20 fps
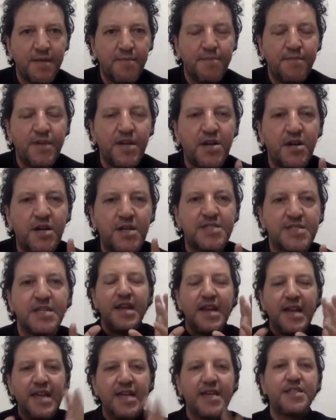Because
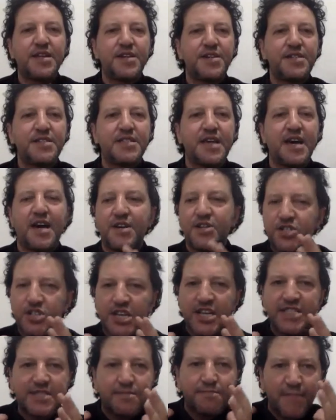politicians are
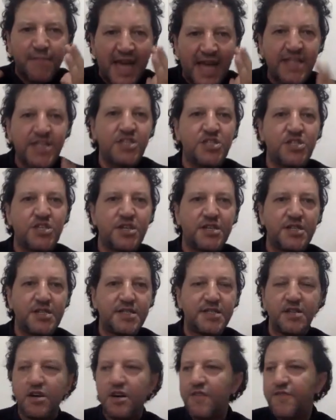just
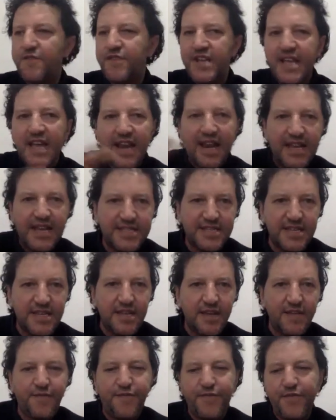managers of
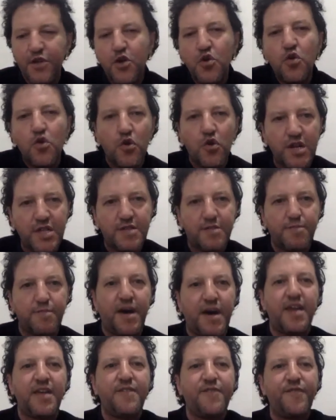reality fueled
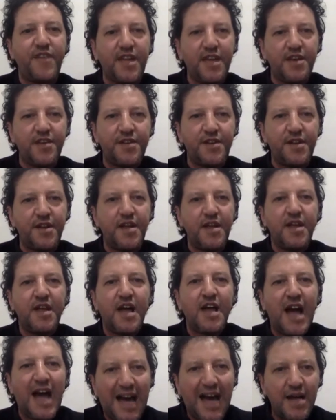by fear,
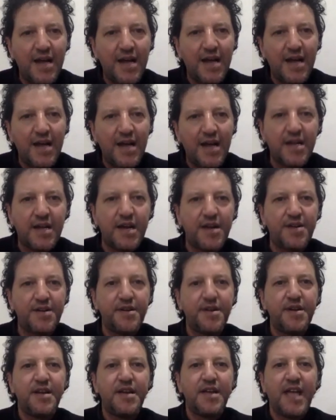
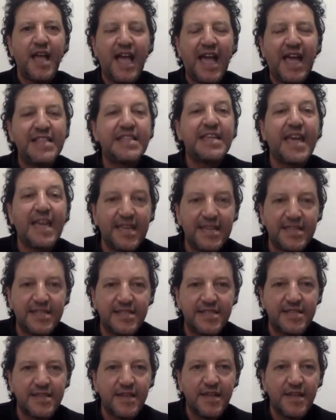anger, and hate.